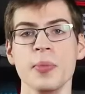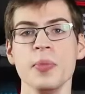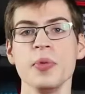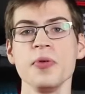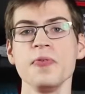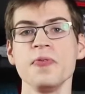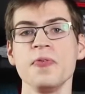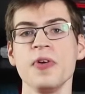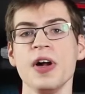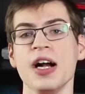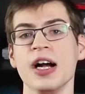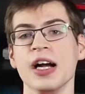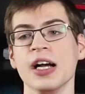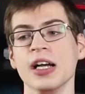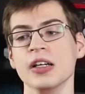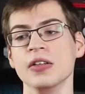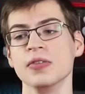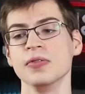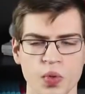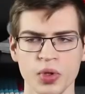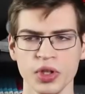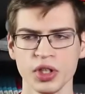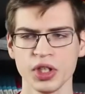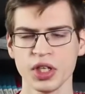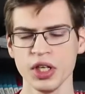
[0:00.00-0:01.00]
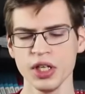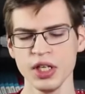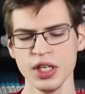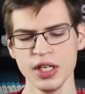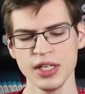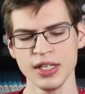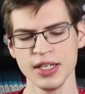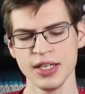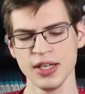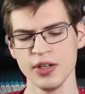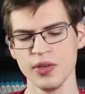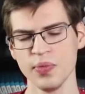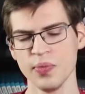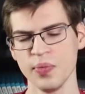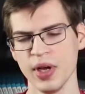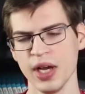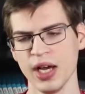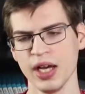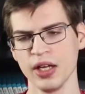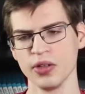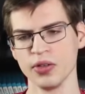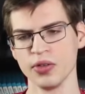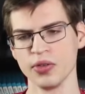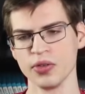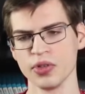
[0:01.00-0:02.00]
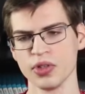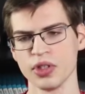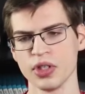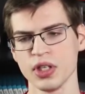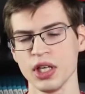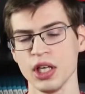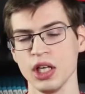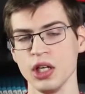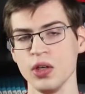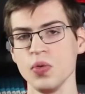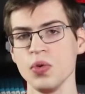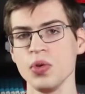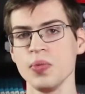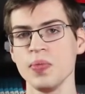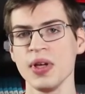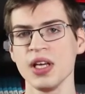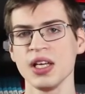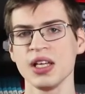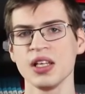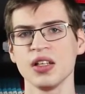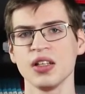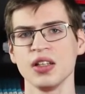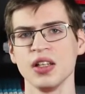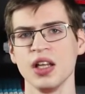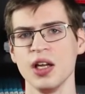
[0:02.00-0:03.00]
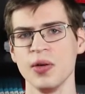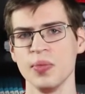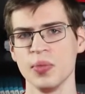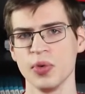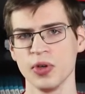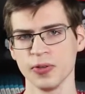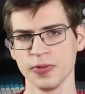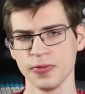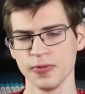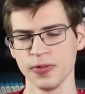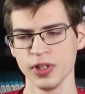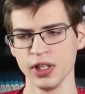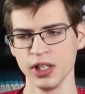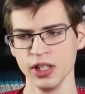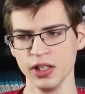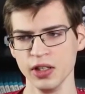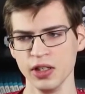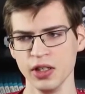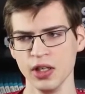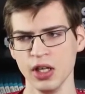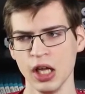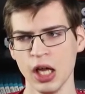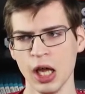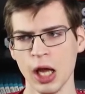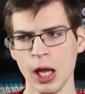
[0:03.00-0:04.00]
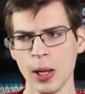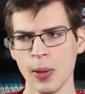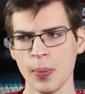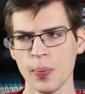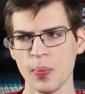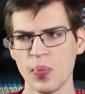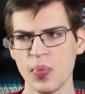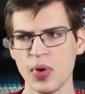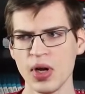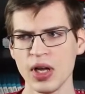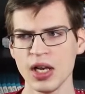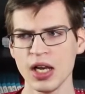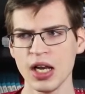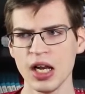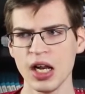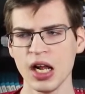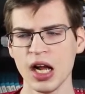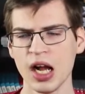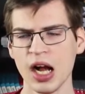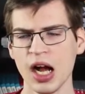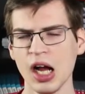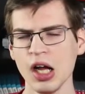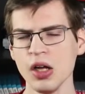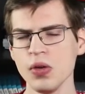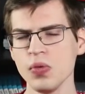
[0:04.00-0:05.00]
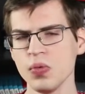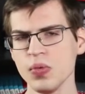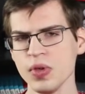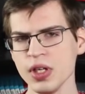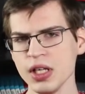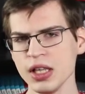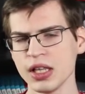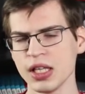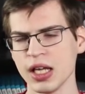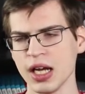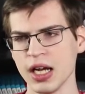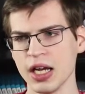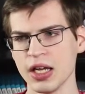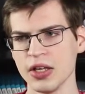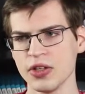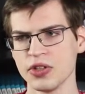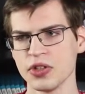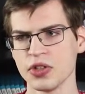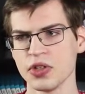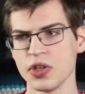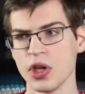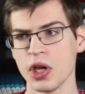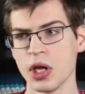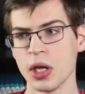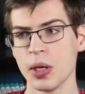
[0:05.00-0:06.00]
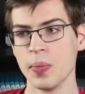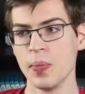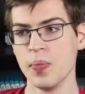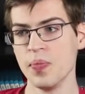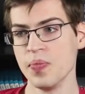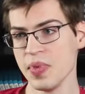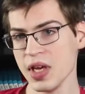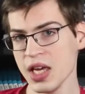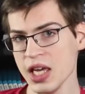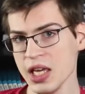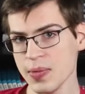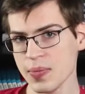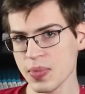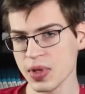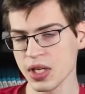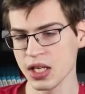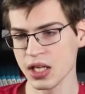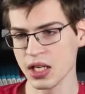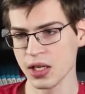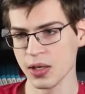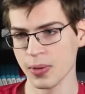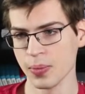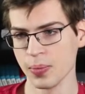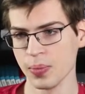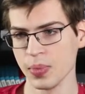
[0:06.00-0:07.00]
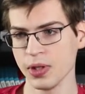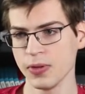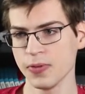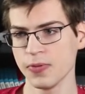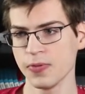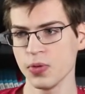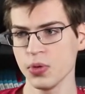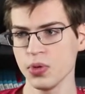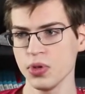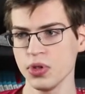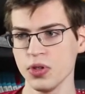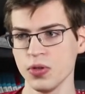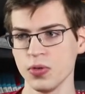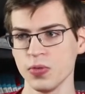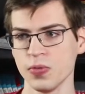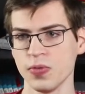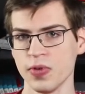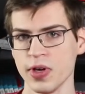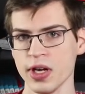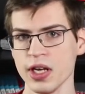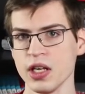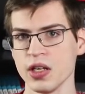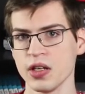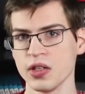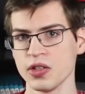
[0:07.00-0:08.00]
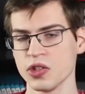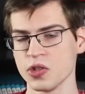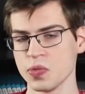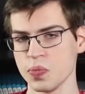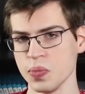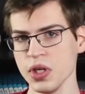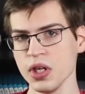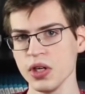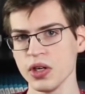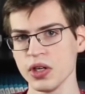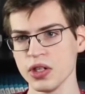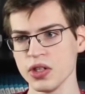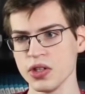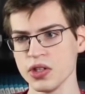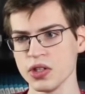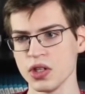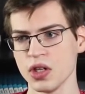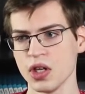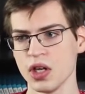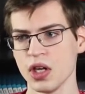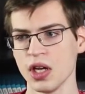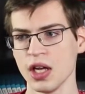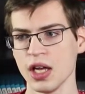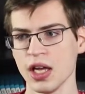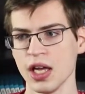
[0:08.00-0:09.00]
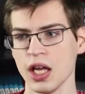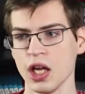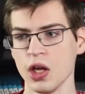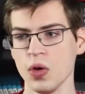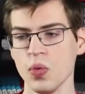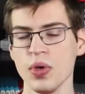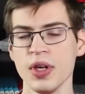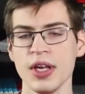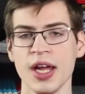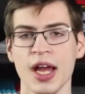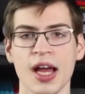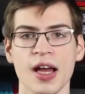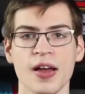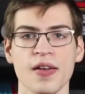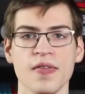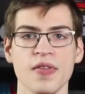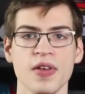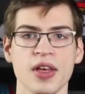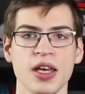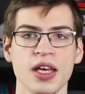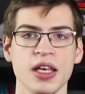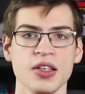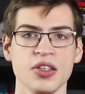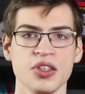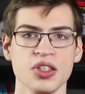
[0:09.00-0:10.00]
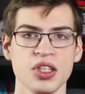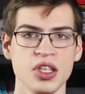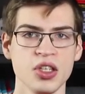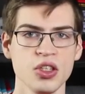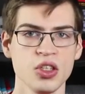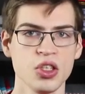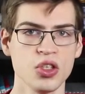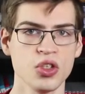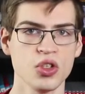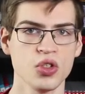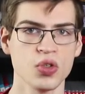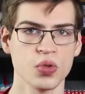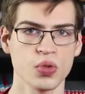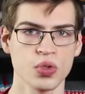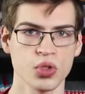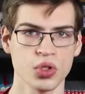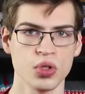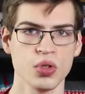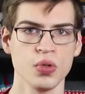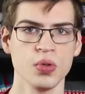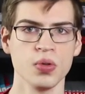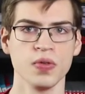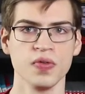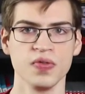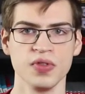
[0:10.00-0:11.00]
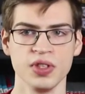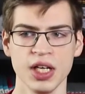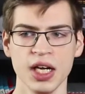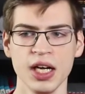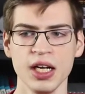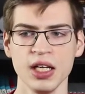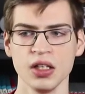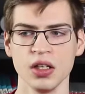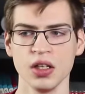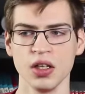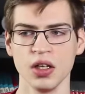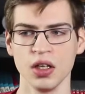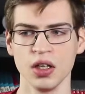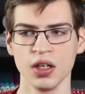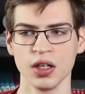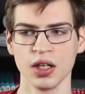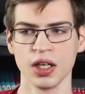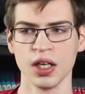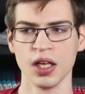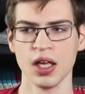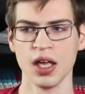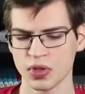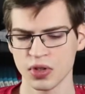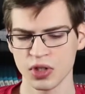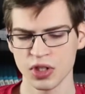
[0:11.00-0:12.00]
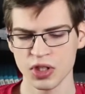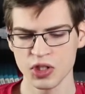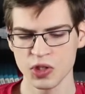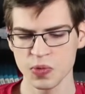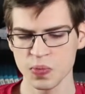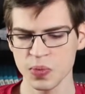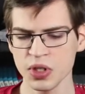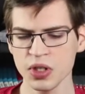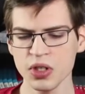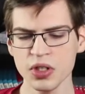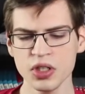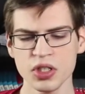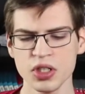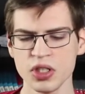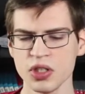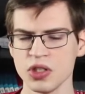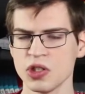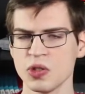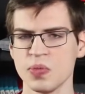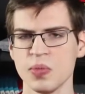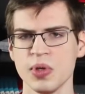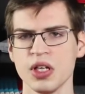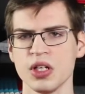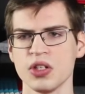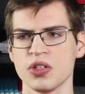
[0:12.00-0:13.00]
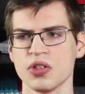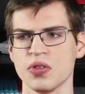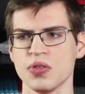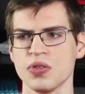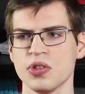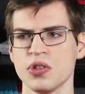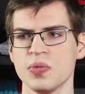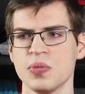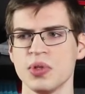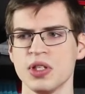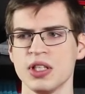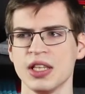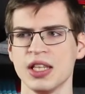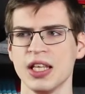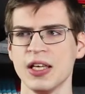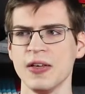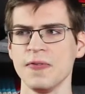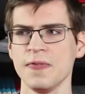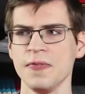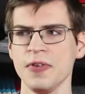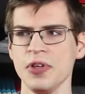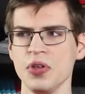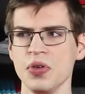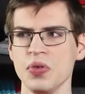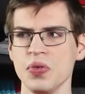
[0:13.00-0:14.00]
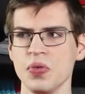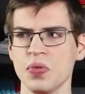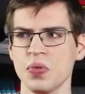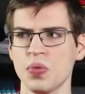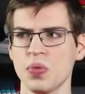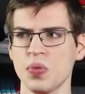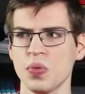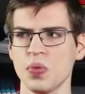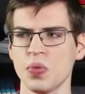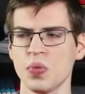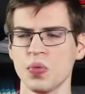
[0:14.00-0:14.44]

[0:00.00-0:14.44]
Number 5. With cutting down battles, it would make it a lot more fun. But I realized, maybe before you fight a spirit, it would have a sentence or two of dialogue the spirits in Smash Ultimate, they feel